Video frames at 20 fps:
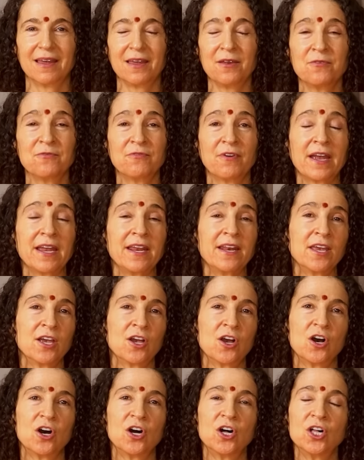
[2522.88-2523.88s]
inviting
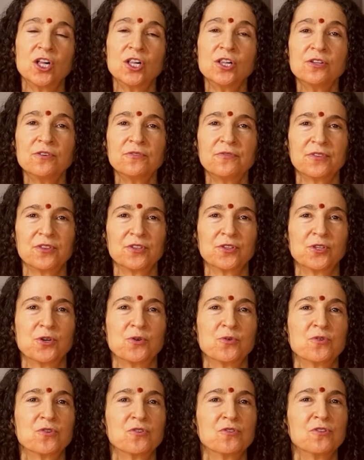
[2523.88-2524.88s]
all of the
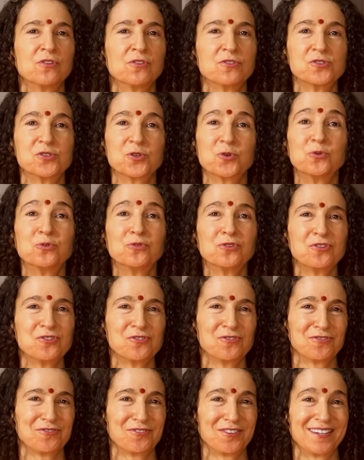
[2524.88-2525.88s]
local school
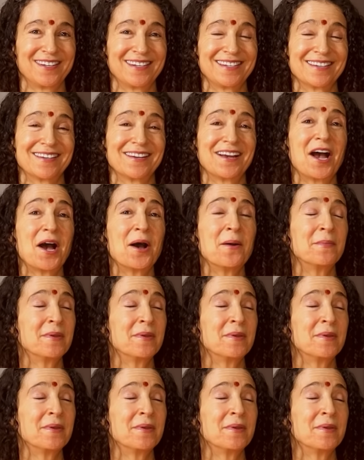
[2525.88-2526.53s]
children to come